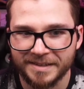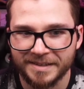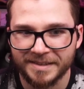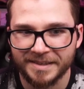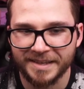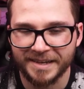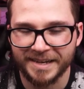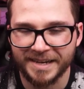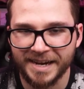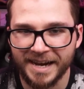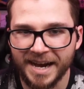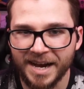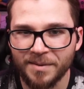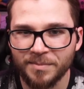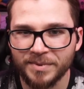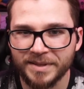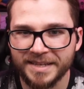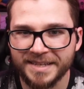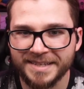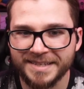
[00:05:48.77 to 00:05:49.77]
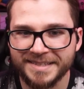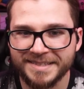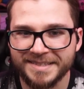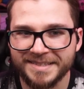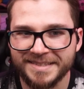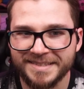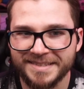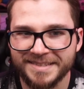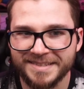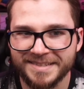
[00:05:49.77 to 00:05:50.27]
The
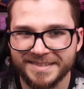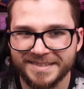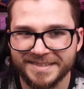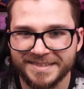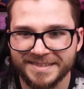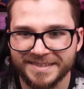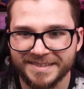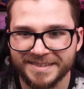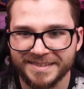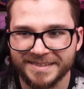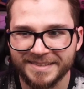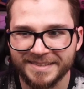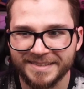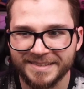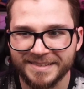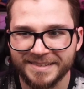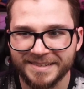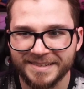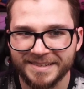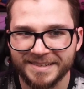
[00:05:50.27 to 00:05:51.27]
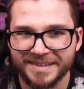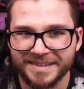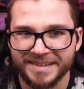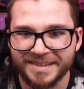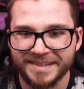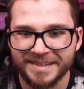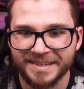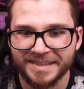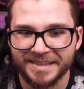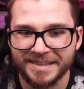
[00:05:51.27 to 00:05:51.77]
goblins.
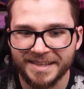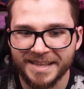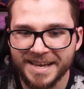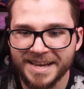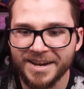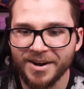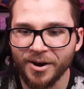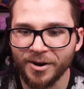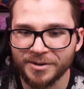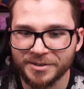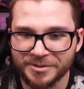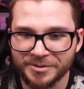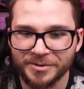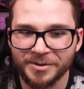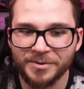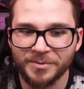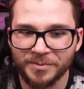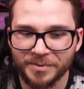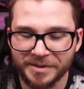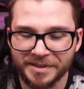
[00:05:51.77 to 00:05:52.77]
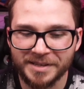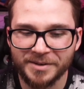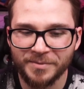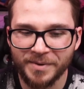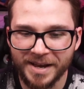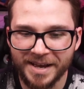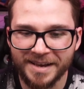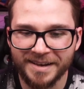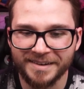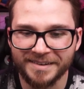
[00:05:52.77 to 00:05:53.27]
They are doing really
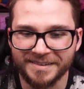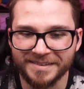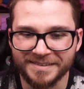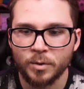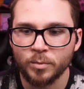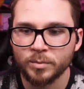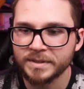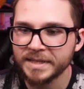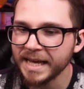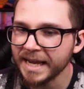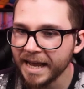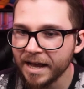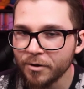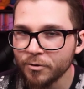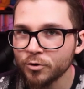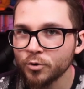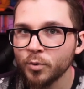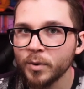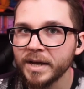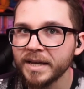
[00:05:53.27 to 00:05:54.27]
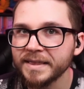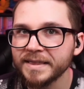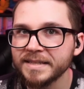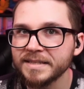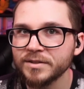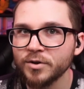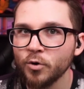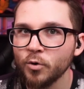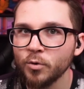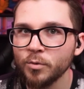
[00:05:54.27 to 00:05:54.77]
well. Was that how quick
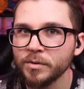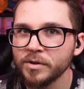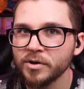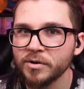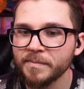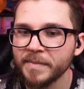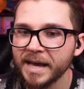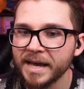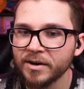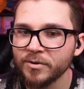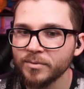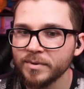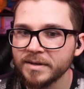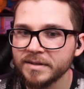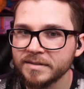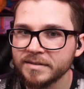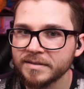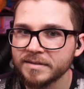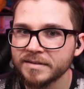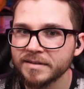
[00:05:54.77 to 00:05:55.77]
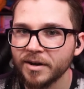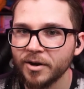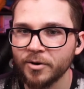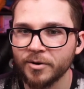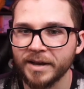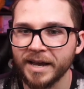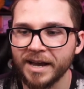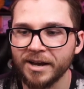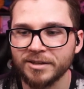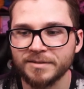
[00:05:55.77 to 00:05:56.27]
this whole little battle was?
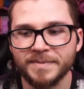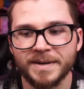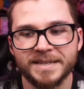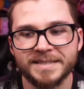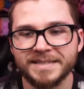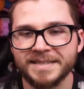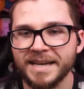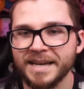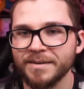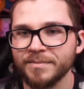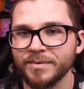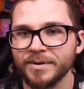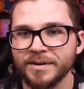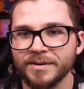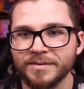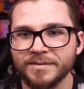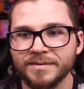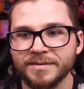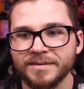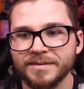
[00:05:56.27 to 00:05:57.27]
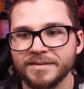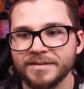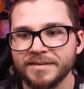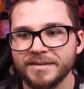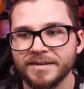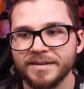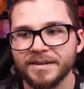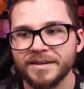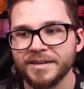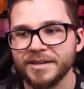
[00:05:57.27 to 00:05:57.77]
Okay, I was about to say, bro.
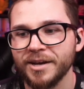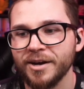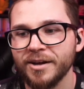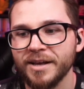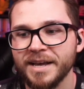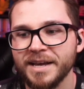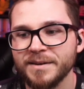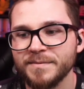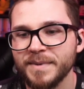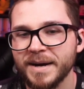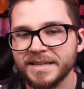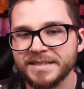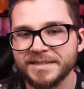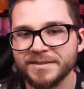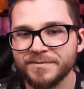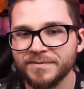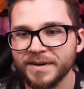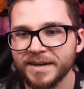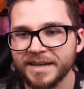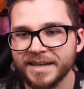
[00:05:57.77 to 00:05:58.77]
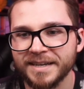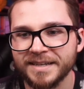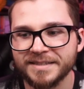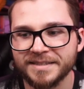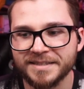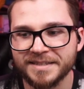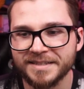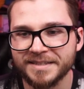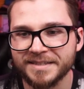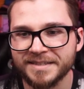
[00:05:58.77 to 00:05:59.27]
Y'all ain't about to
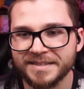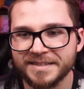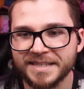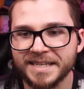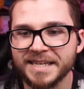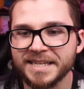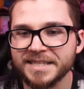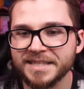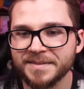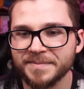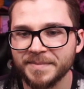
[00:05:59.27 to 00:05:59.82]
fucking just tease